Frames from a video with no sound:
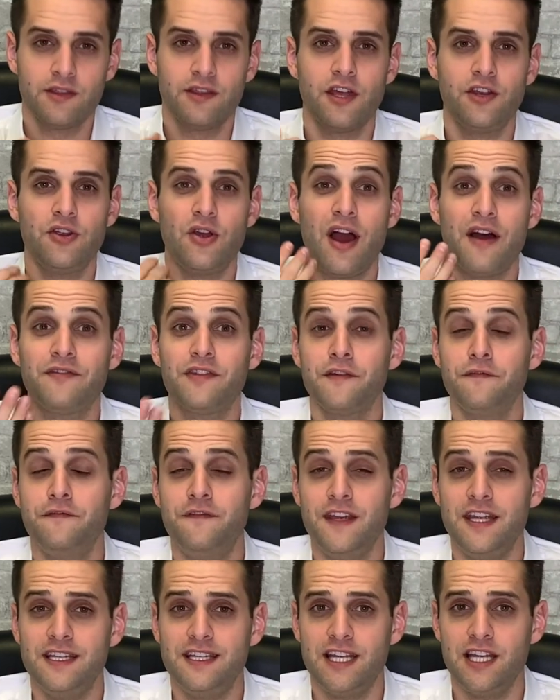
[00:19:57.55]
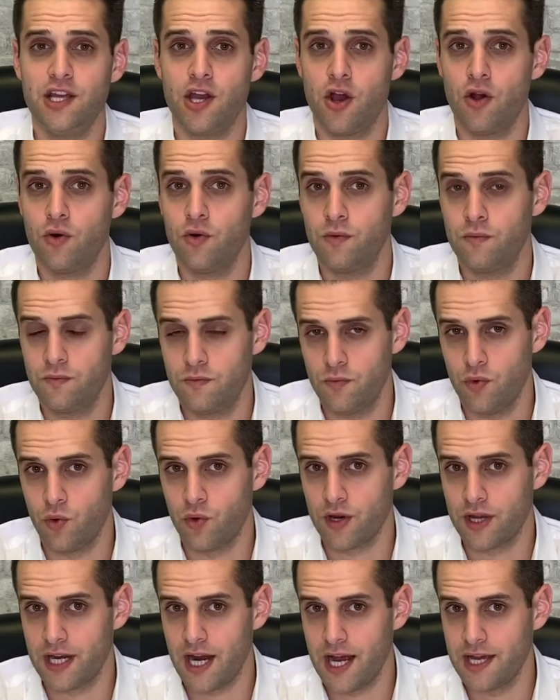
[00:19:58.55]
Then you have the V T O
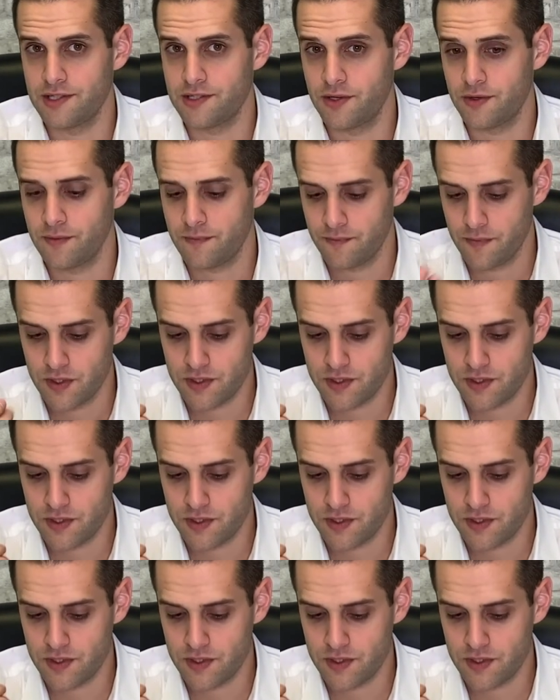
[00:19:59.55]
organizer.